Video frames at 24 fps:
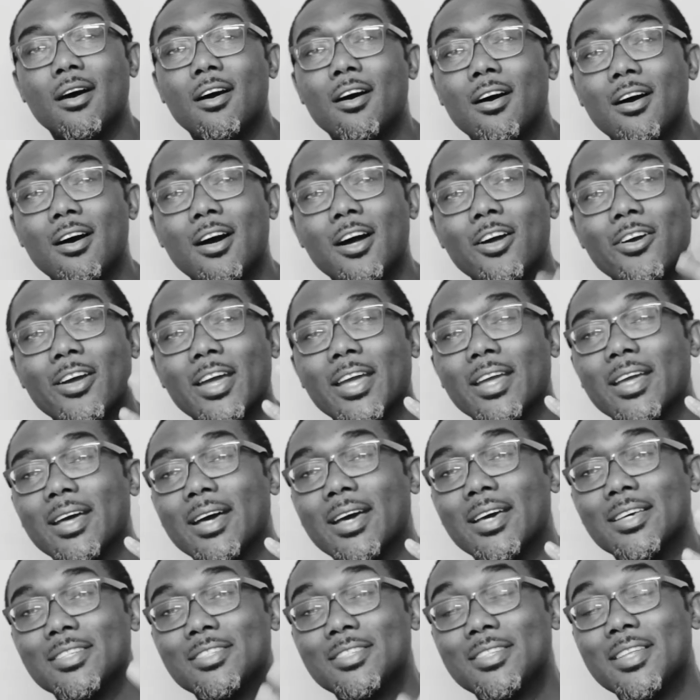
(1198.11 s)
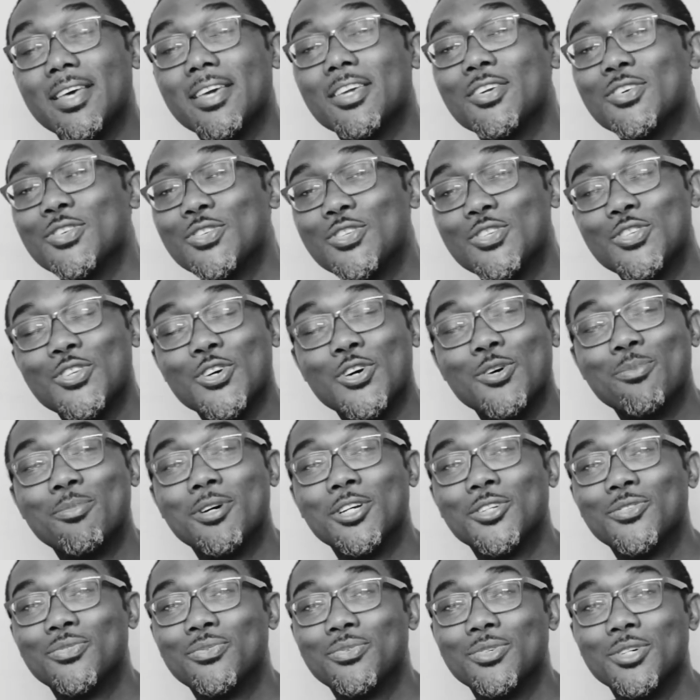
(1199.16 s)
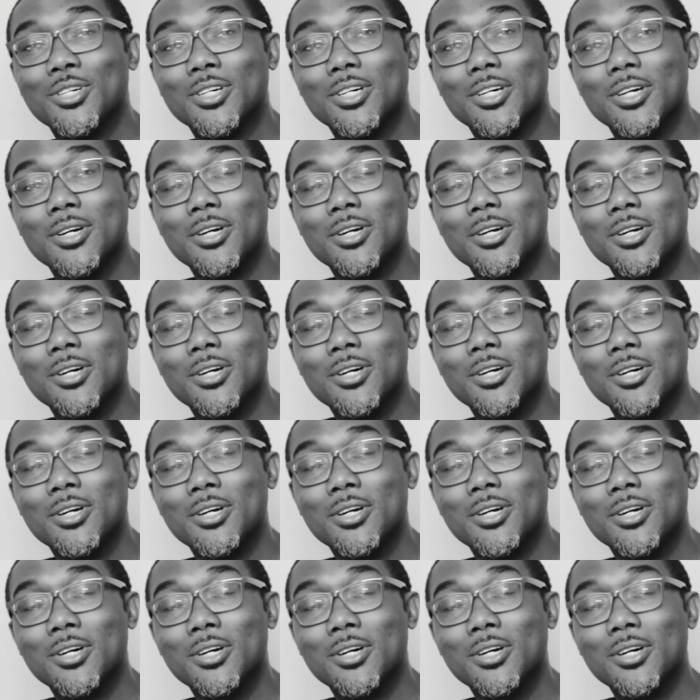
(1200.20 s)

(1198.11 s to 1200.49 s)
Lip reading: All right, guys, thank you so much for